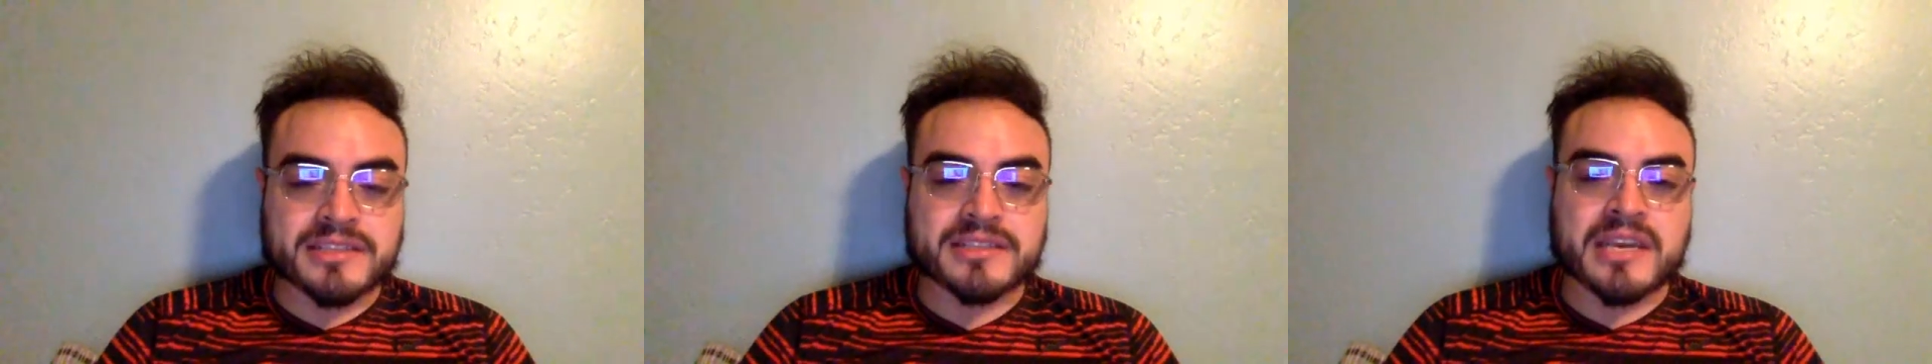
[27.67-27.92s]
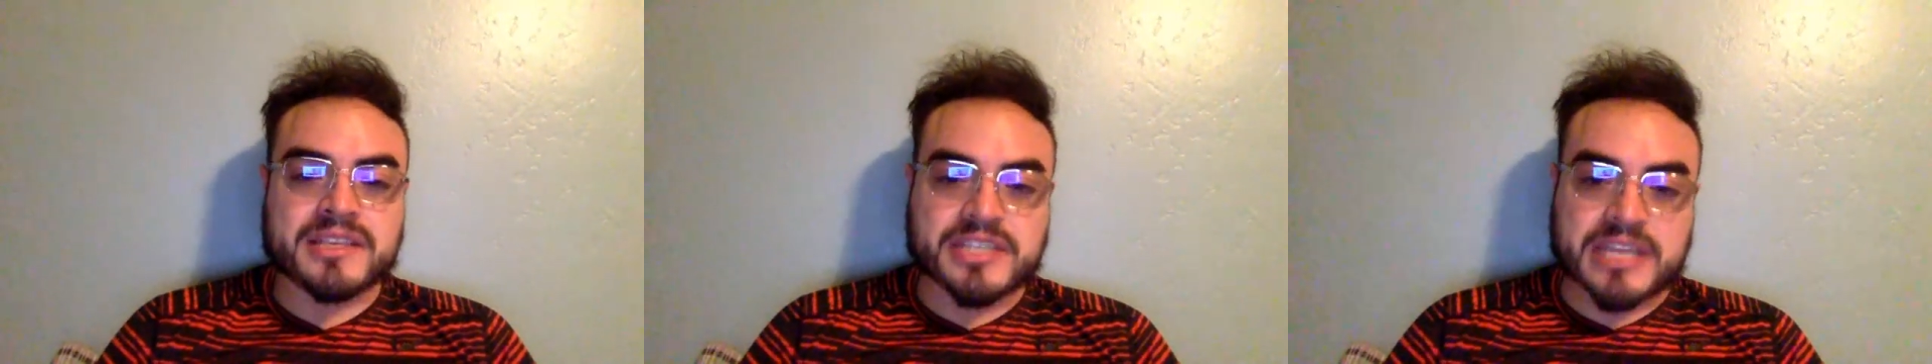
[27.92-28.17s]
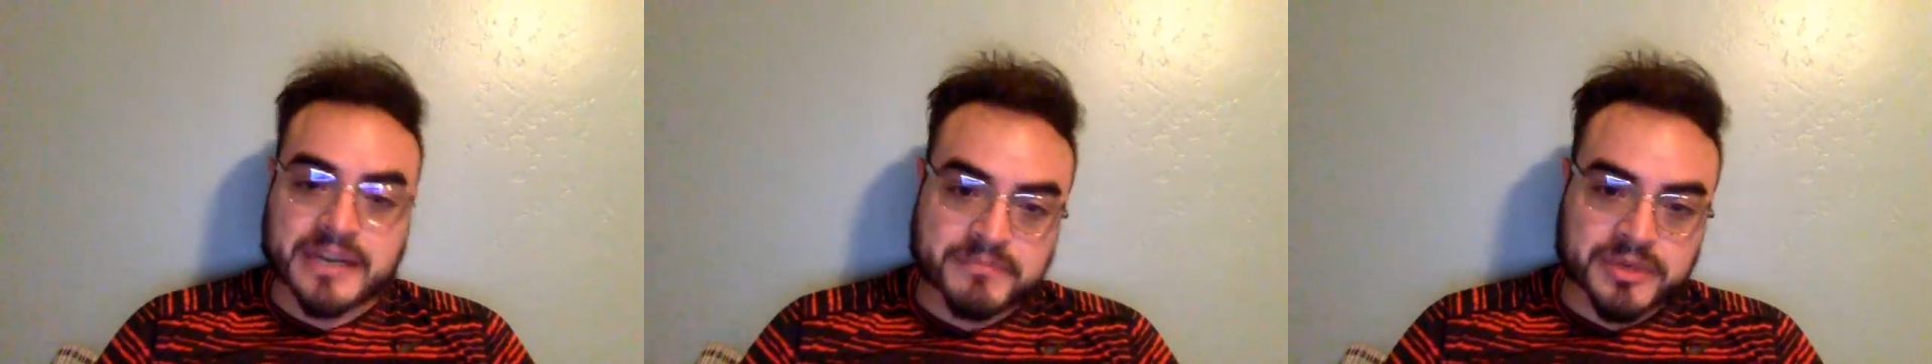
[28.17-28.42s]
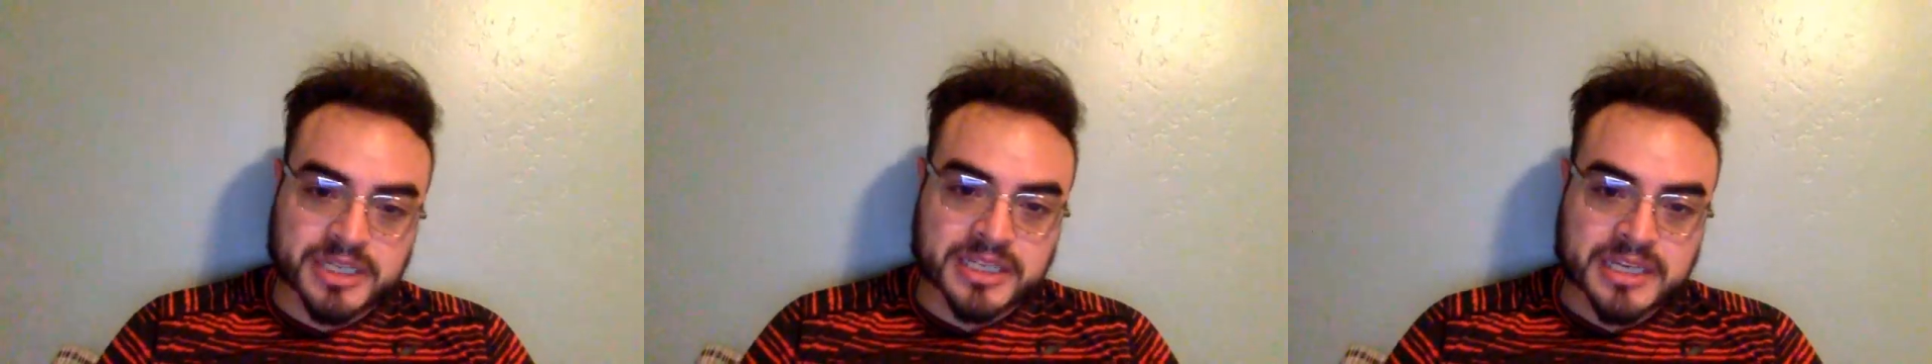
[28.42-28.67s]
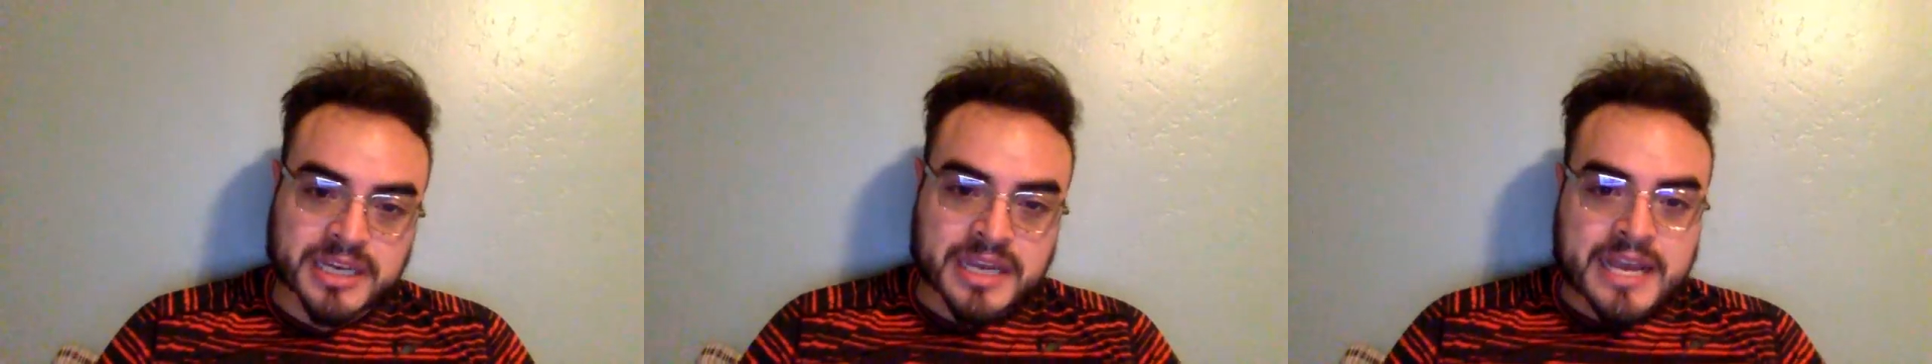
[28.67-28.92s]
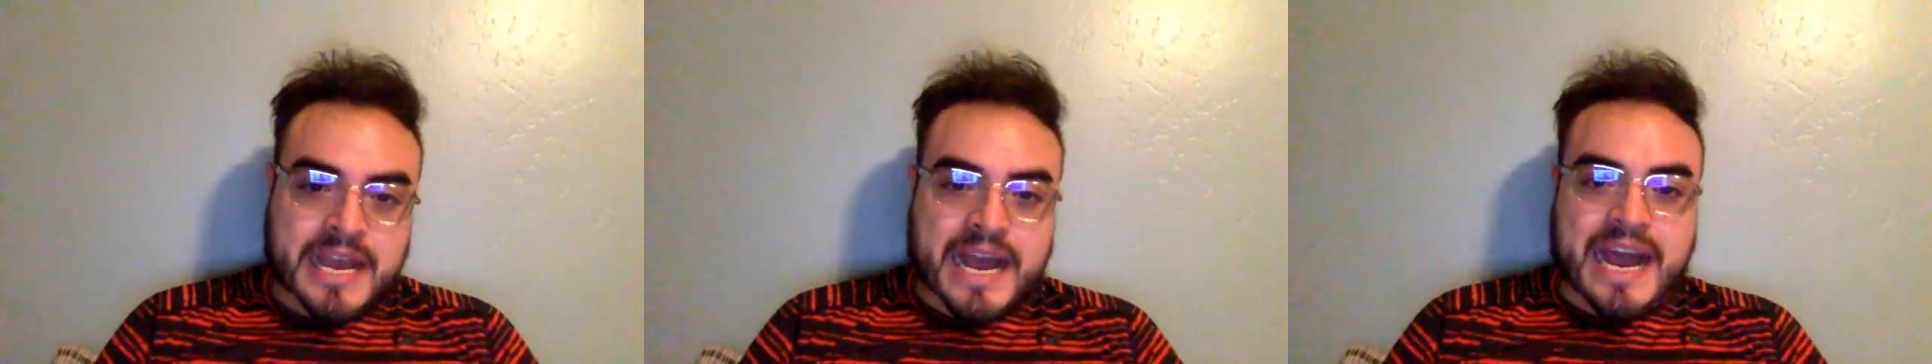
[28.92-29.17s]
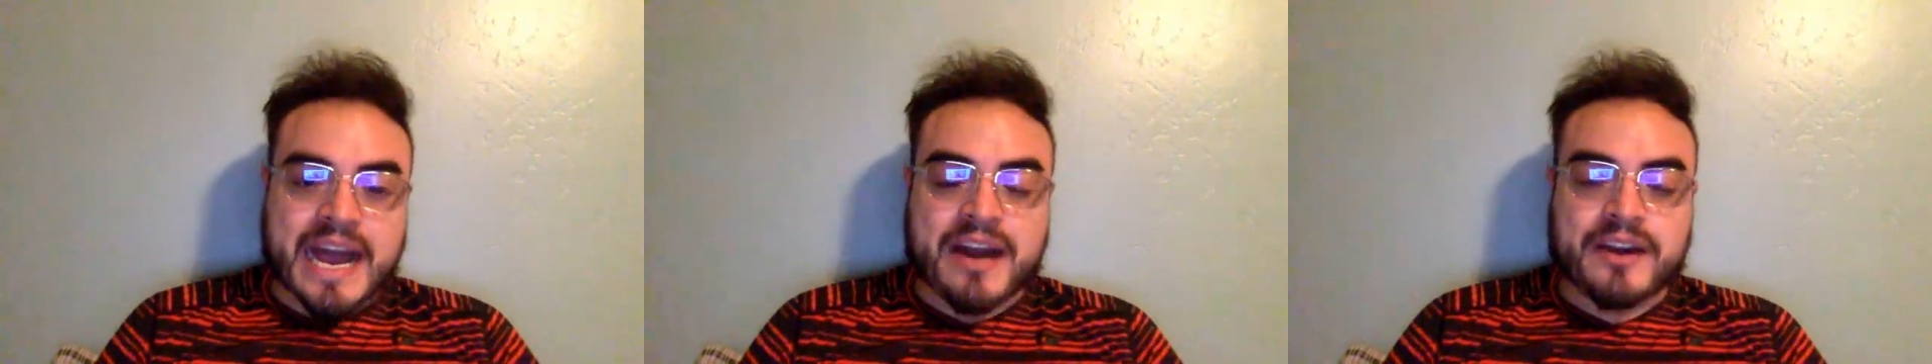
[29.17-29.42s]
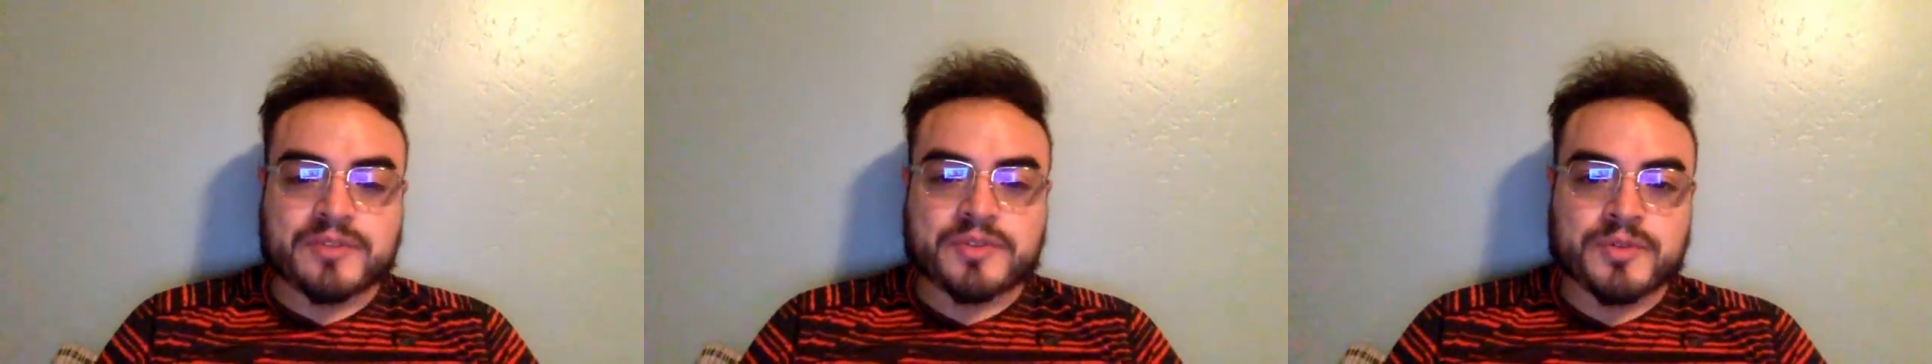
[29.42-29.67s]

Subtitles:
a checkbook, how